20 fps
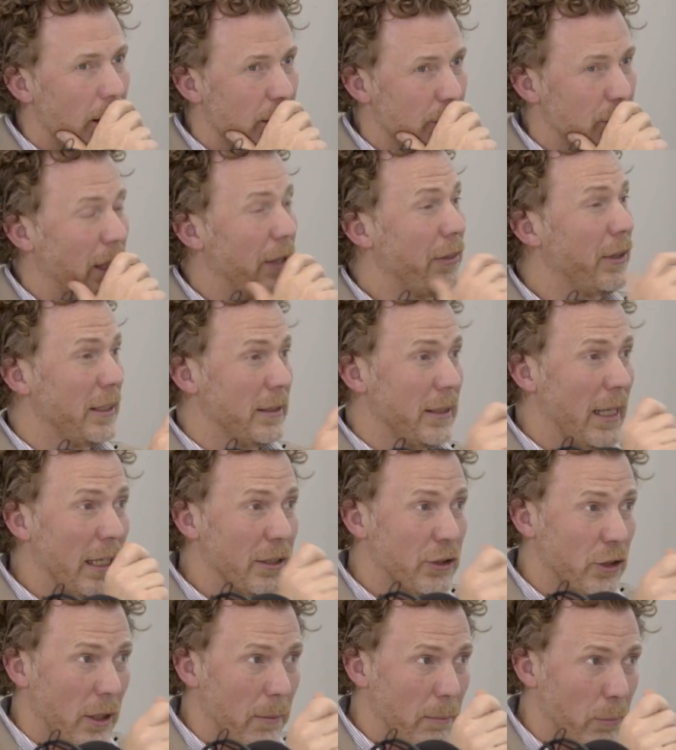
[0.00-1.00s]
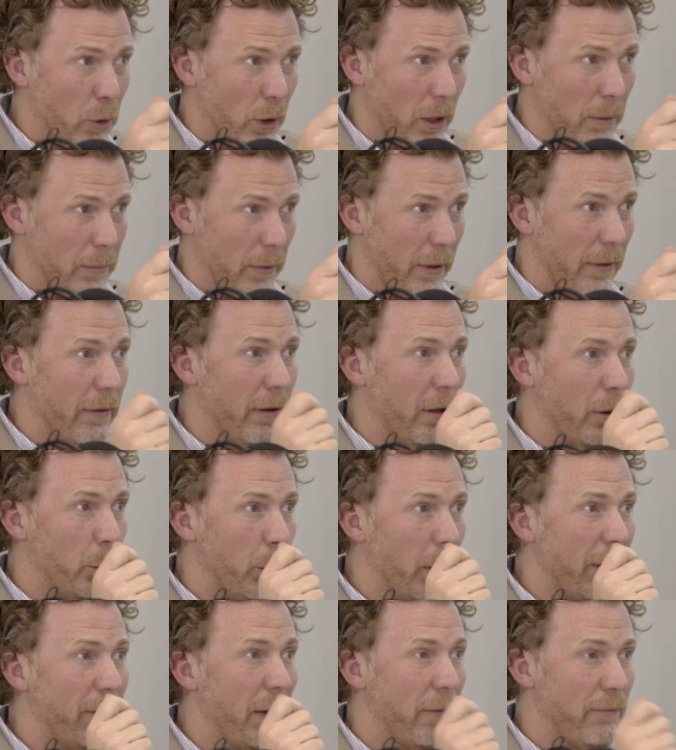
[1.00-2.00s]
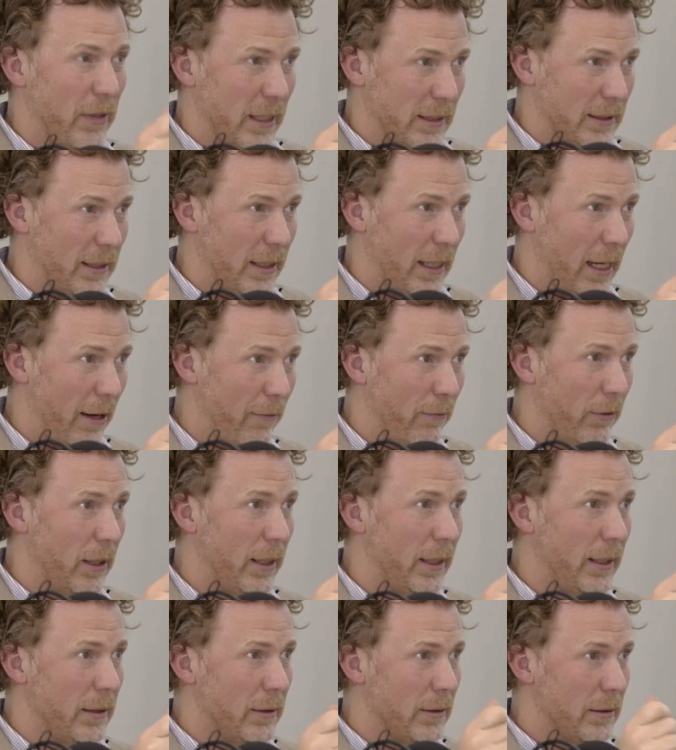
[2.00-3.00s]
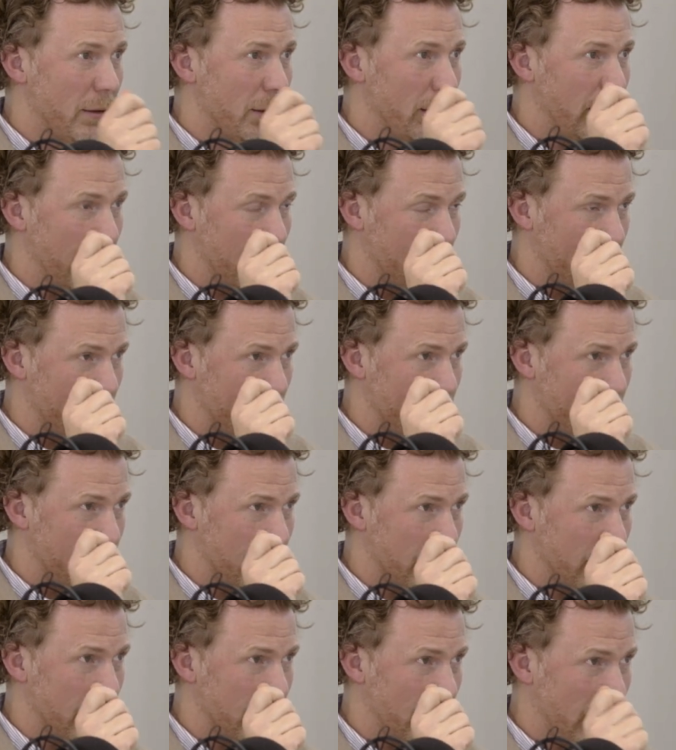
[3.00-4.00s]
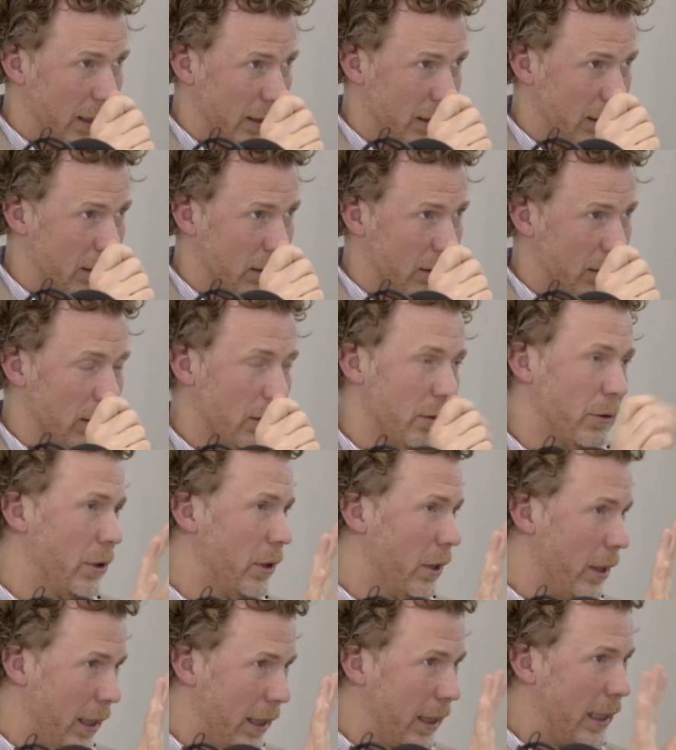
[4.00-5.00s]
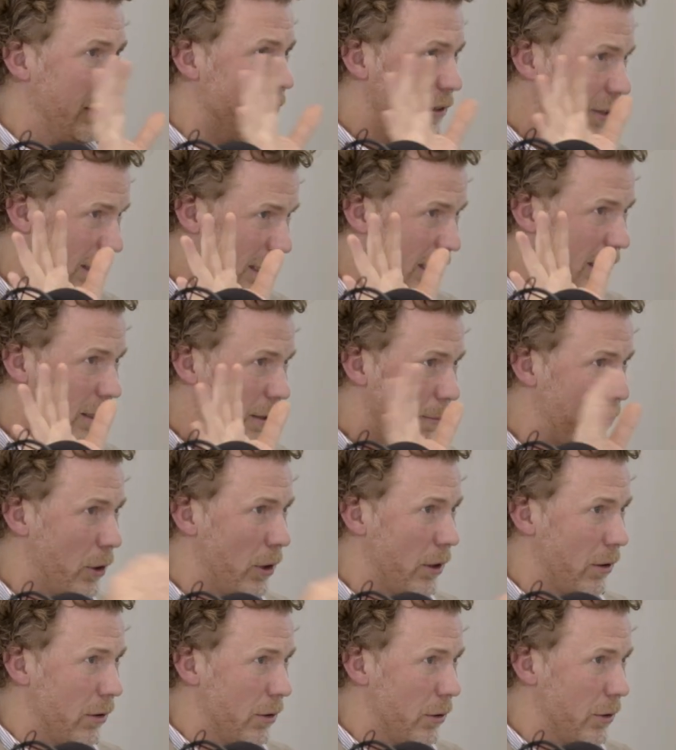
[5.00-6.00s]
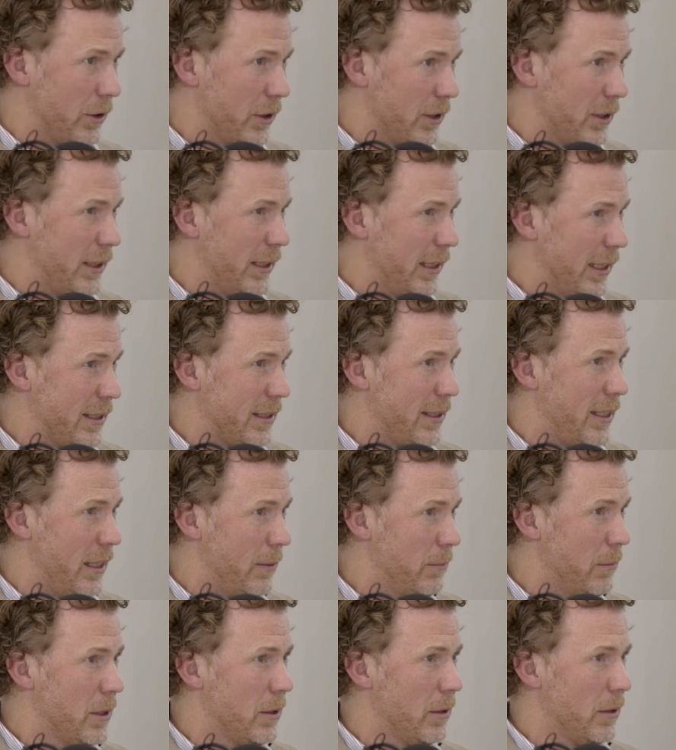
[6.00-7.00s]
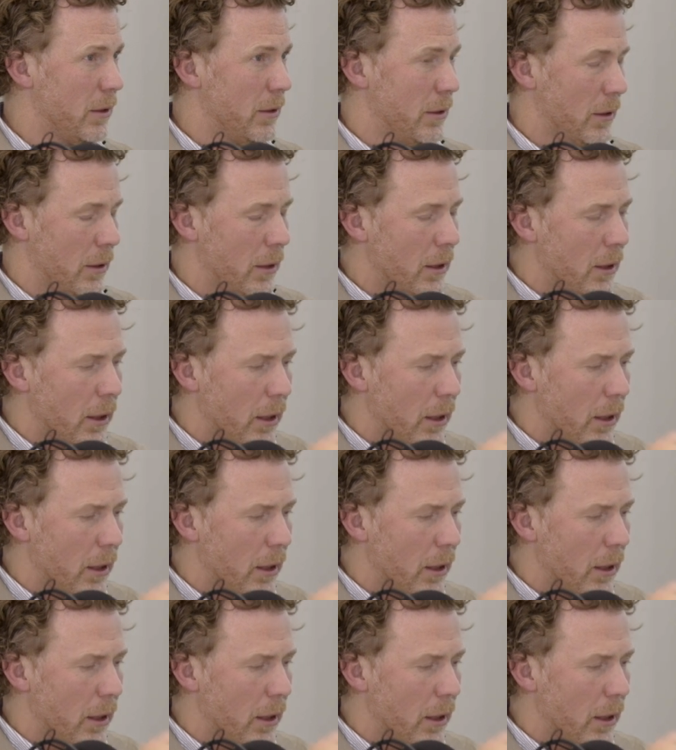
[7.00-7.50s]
So I think that's an important bit. We've invested heavily in our CS department or the CS team. Right.